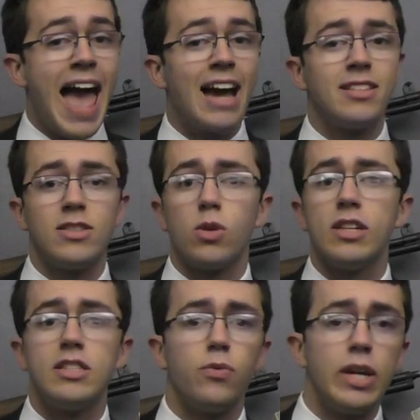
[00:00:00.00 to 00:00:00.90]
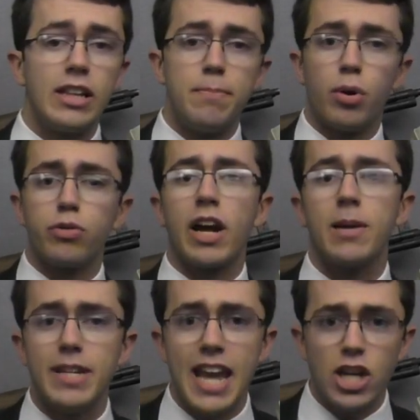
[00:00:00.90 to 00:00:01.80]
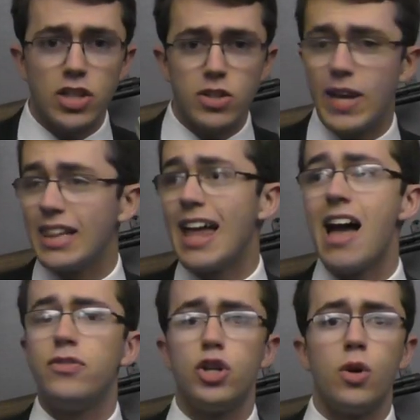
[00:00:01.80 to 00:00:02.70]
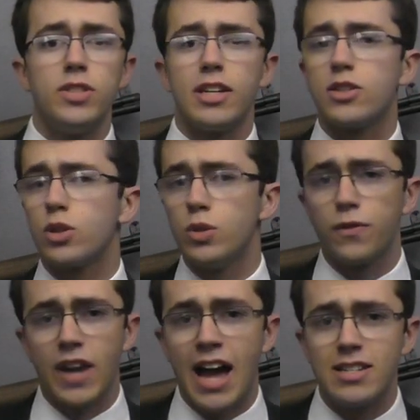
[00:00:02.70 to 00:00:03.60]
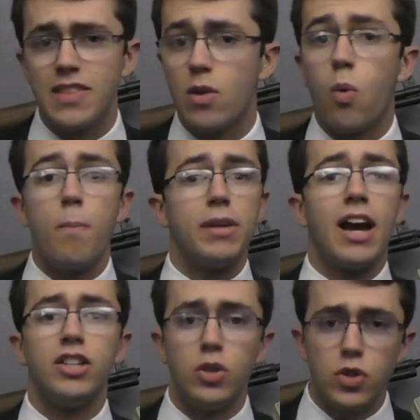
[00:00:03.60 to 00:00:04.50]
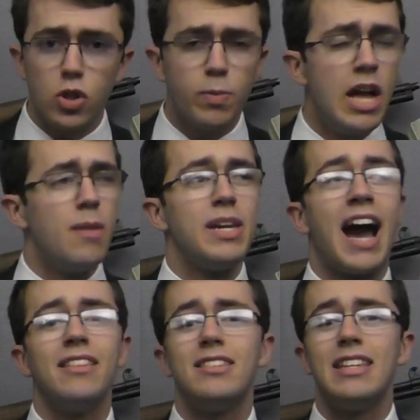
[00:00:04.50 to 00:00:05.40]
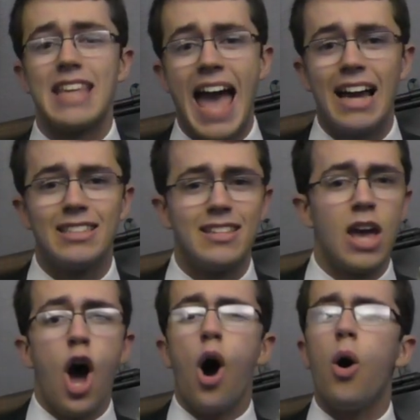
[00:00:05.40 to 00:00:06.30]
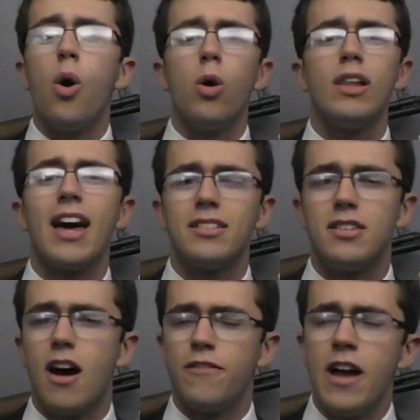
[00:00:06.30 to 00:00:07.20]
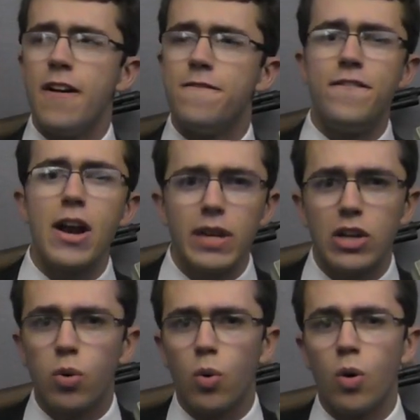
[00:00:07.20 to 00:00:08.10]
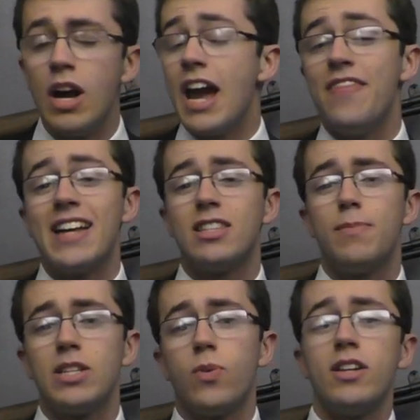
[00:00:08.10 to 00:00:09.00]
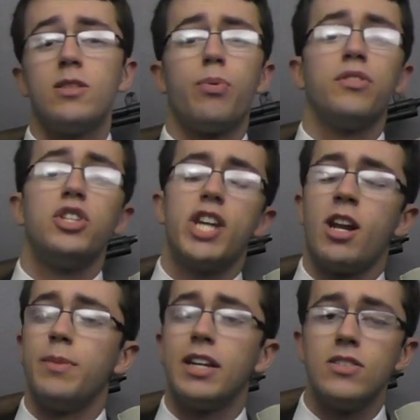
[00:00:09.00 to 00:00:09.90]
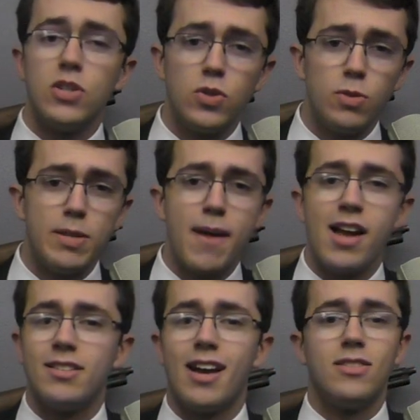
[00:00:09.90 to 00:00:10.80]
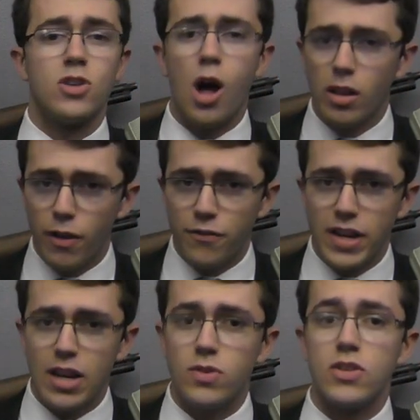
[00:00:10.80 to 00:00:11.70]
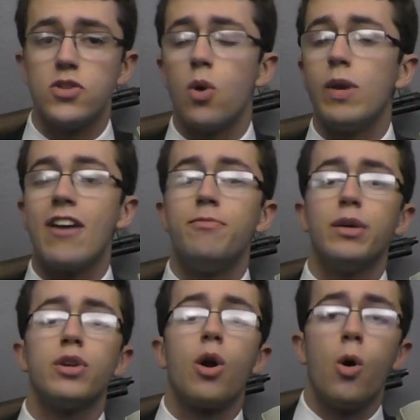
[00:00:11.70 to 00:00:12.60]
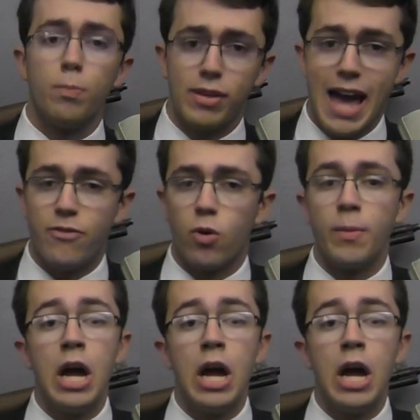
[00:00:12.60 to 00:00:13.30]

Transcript: access our list of weekly book recommendations. You get live shows and exclusive content that won't be on YouTube, behind the scenes access, a whole lot of stuff. Very cool. And that's the best way to support the channel, because YouTube demonetizes all of our videos, and so we have built our own platform